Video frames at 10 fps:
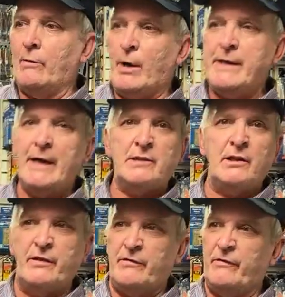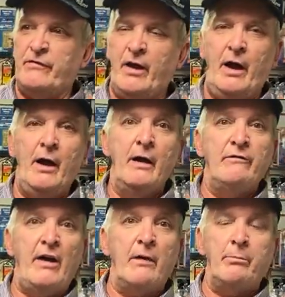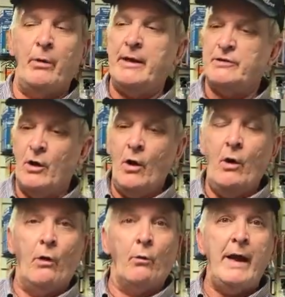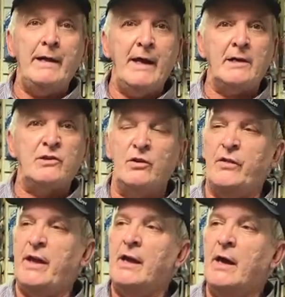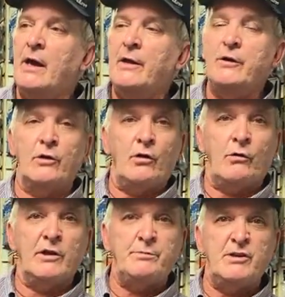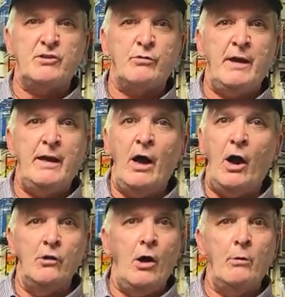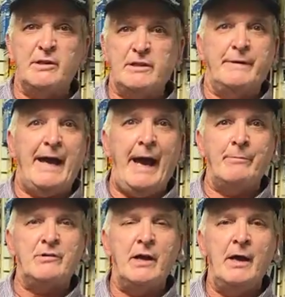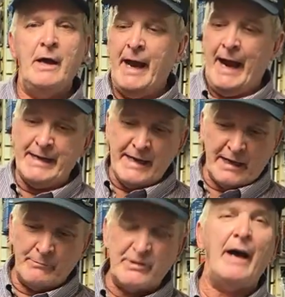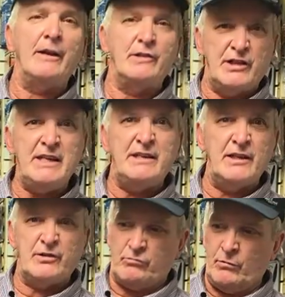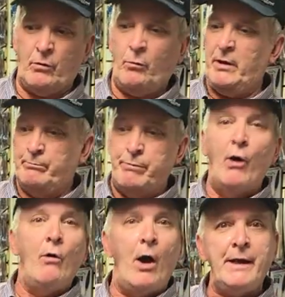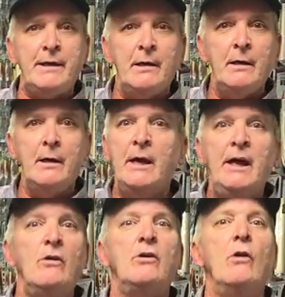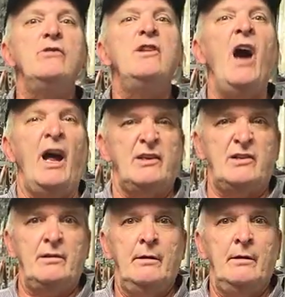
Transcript: right next to the uh, fireplace or right next to the your Christmas tree along with some caps. And he comes out and sees this with a bow on it, he'll go nuts.